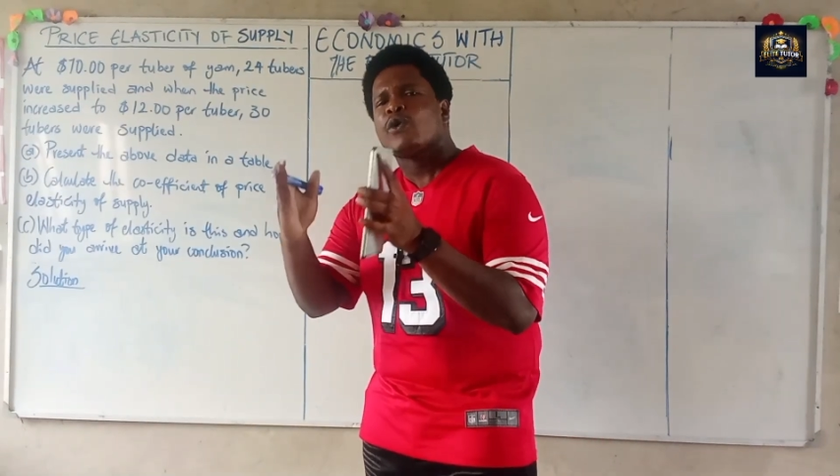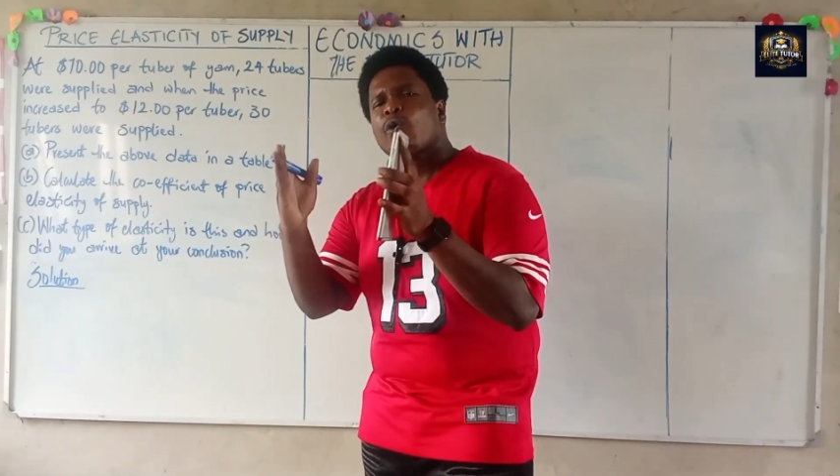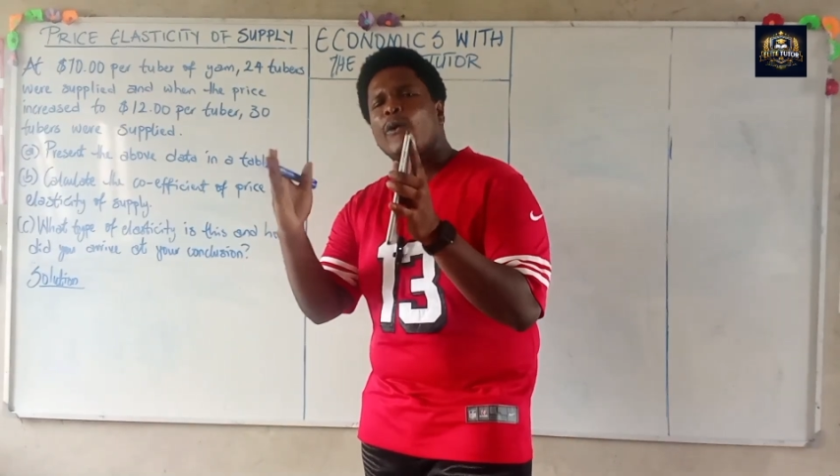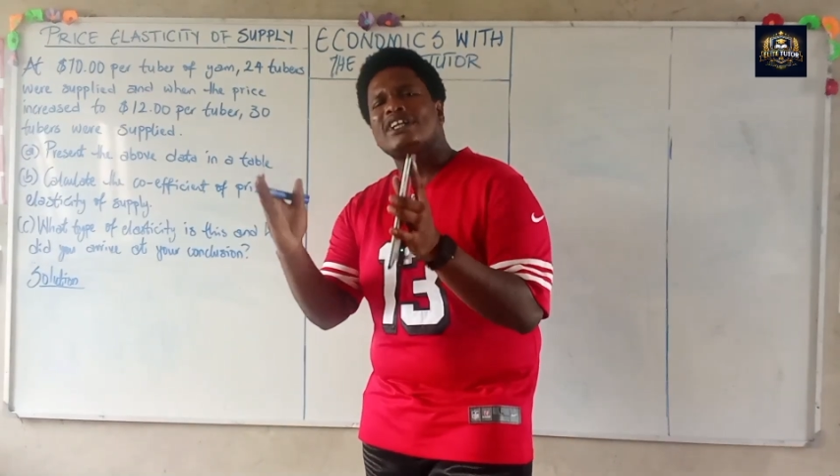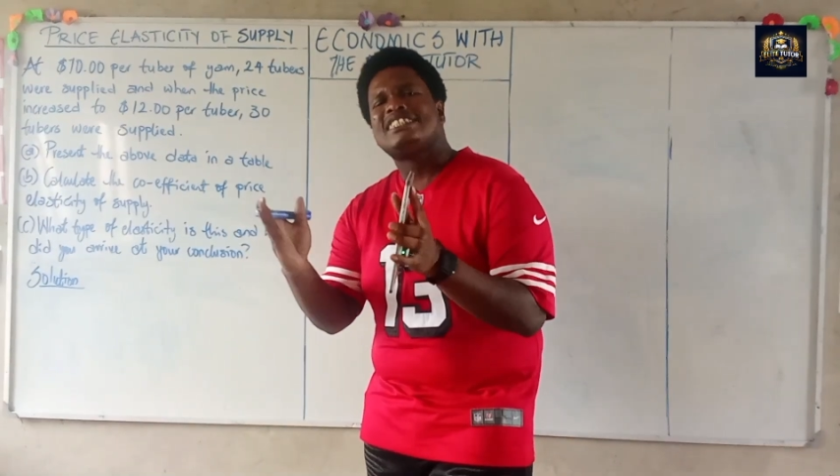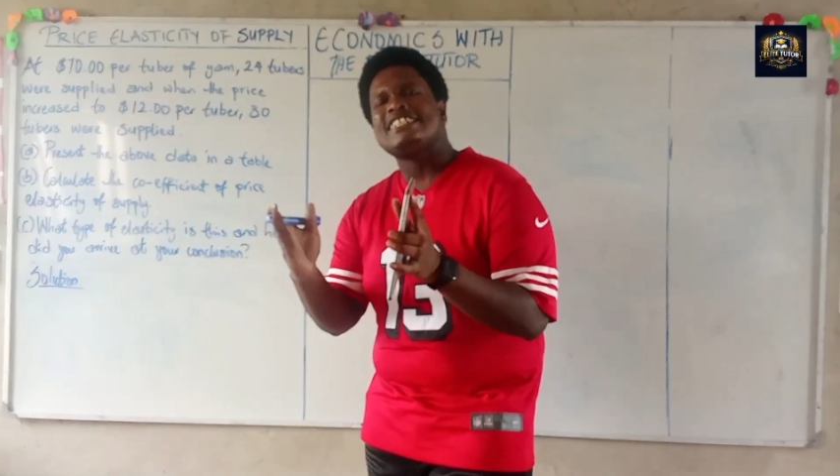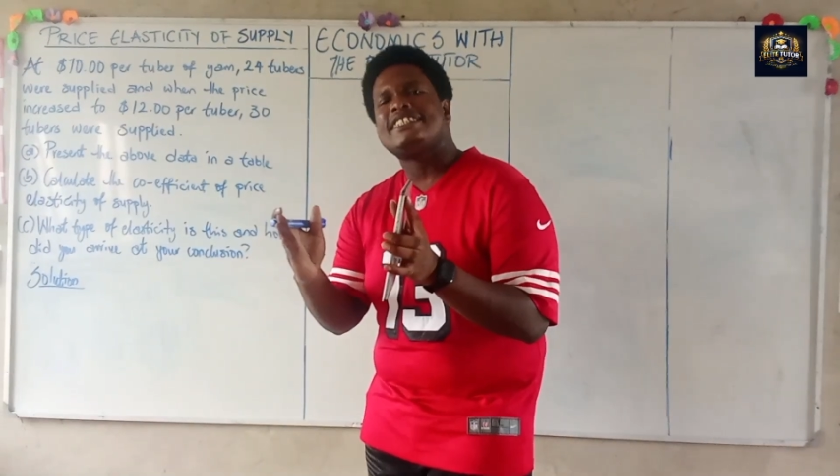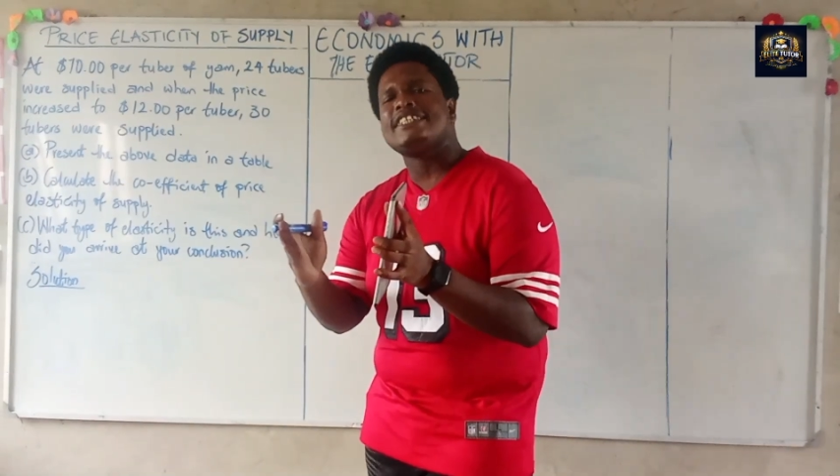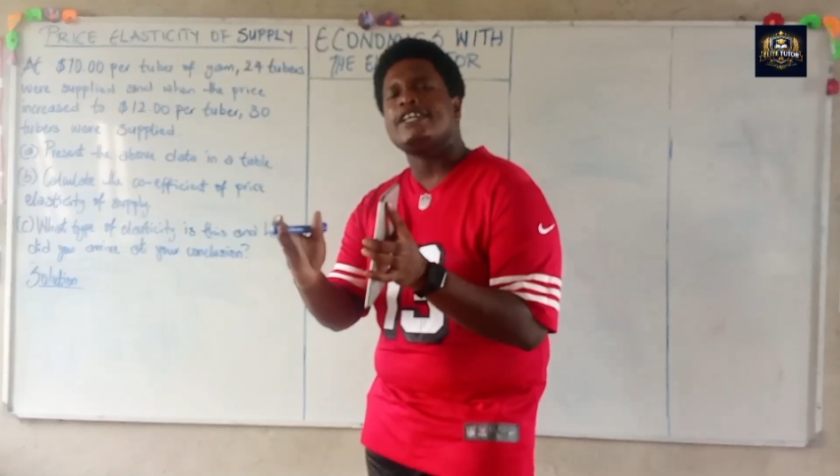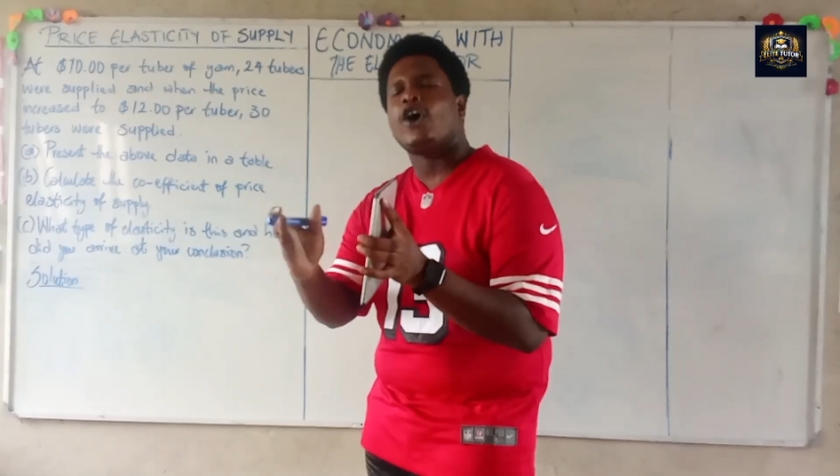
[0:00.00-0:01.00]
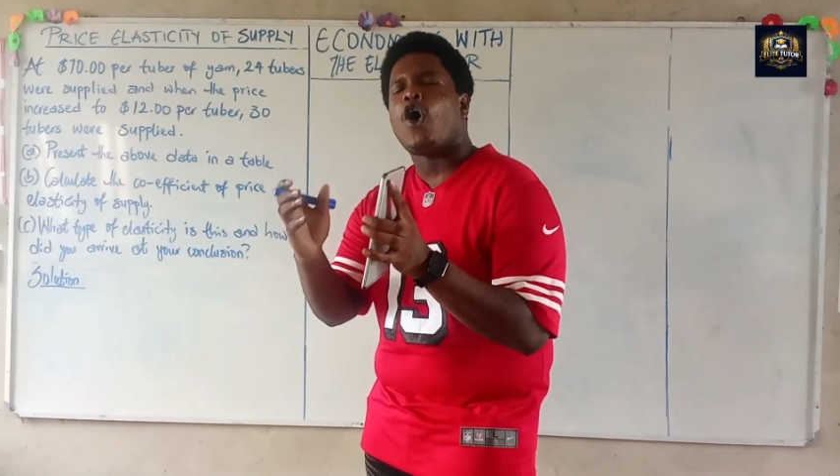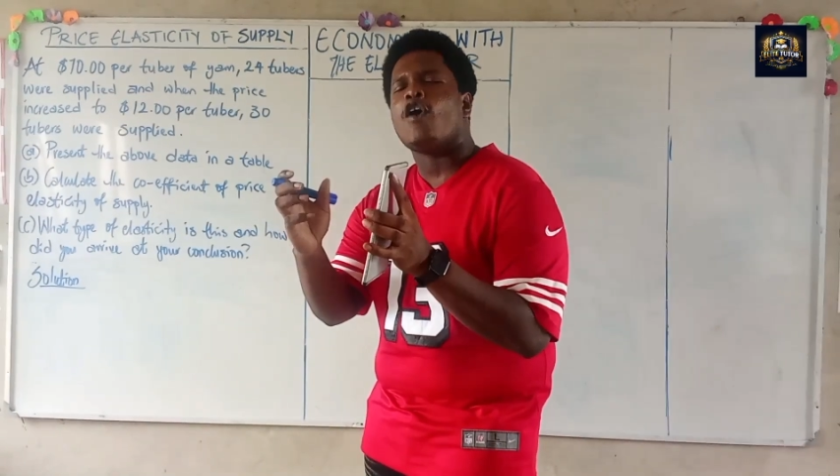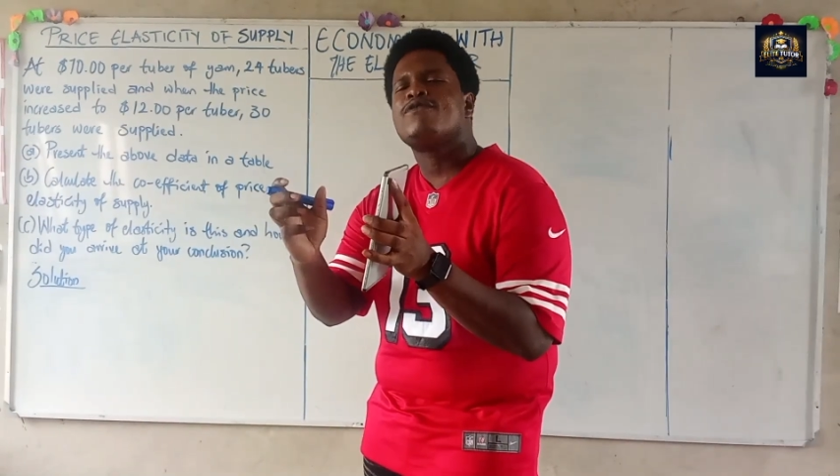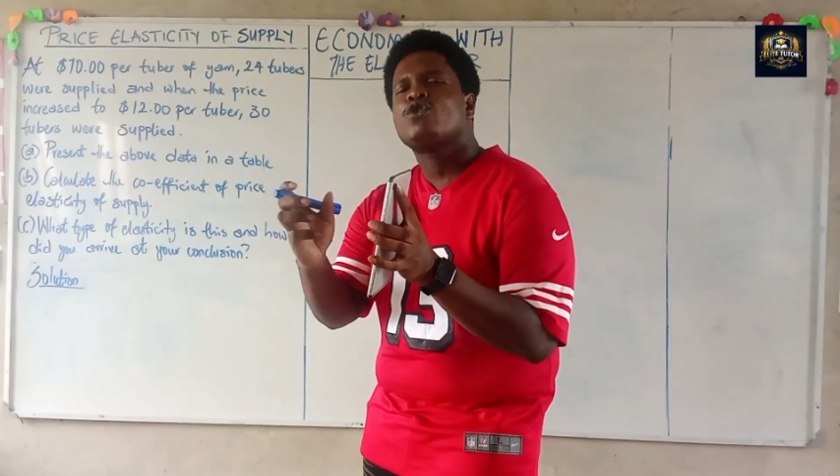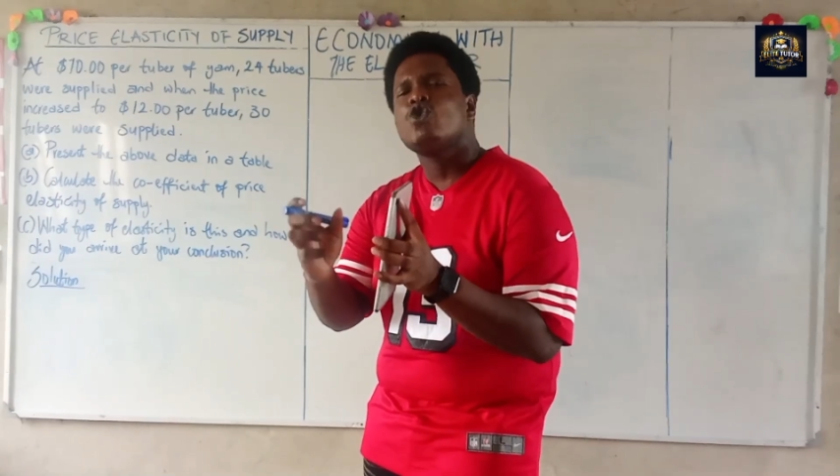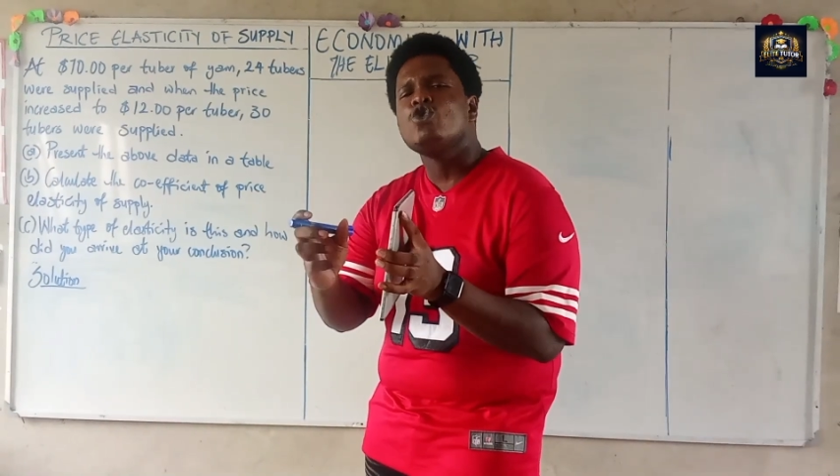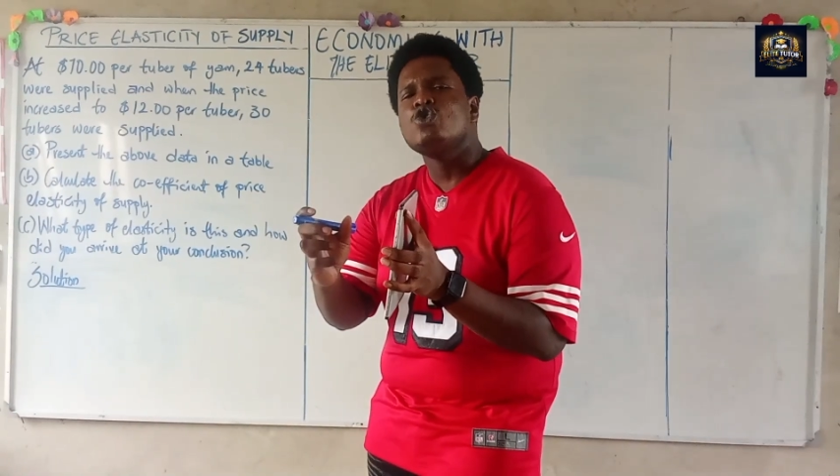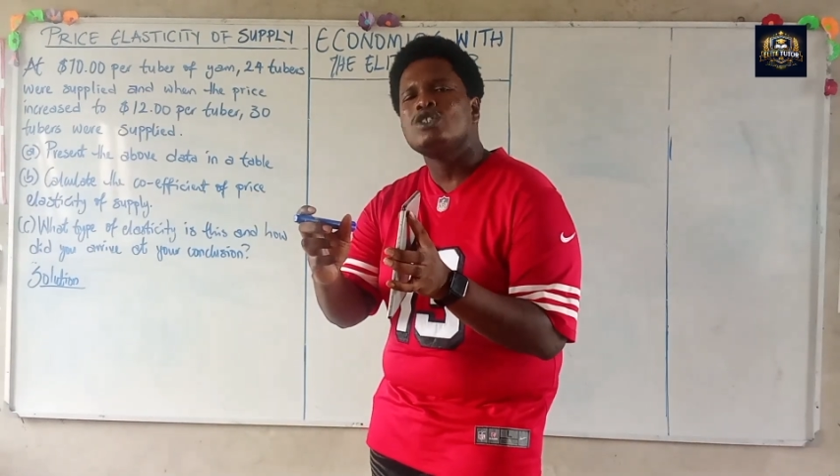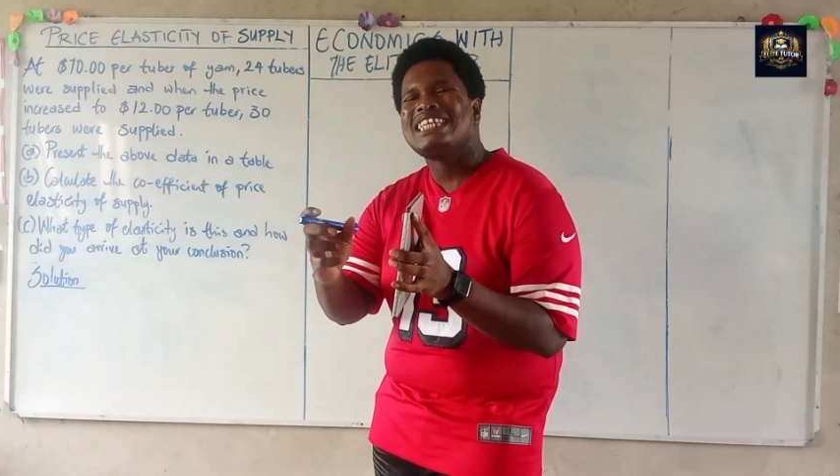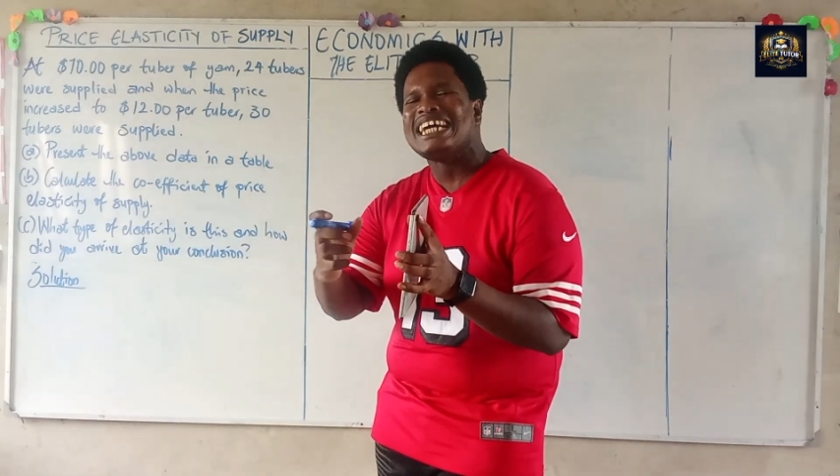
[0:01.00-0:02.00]
quantity of
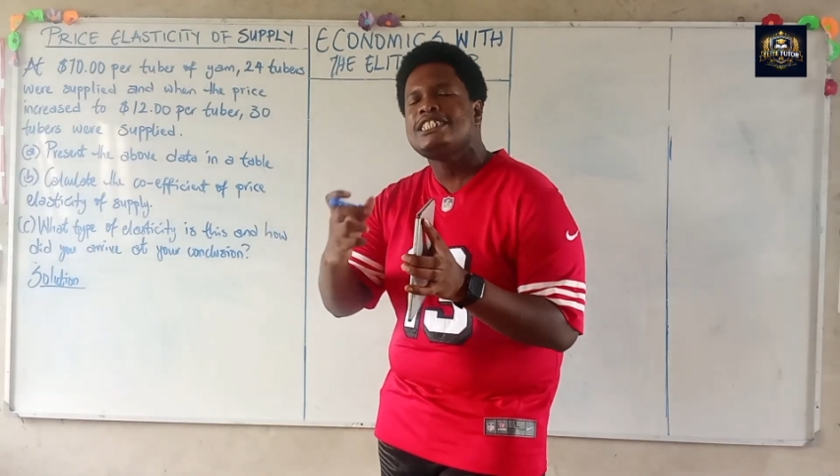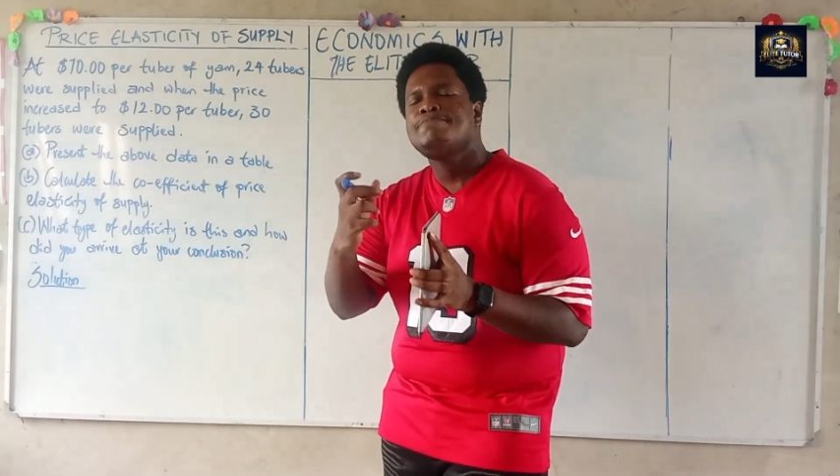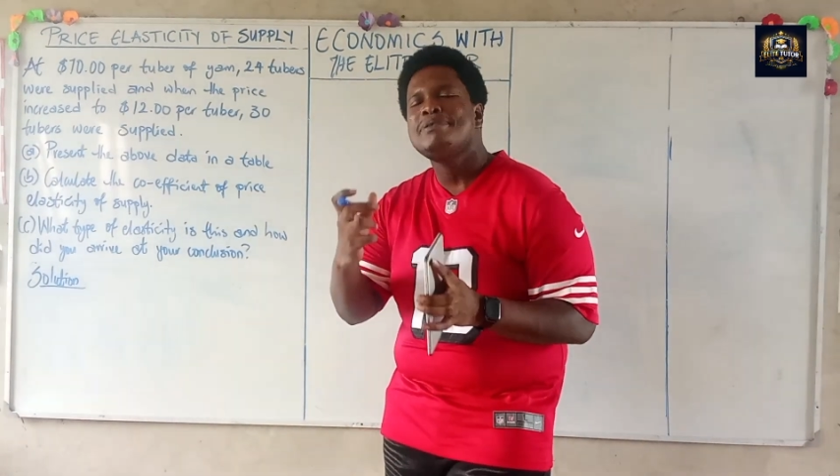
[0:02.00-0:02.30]
goods that is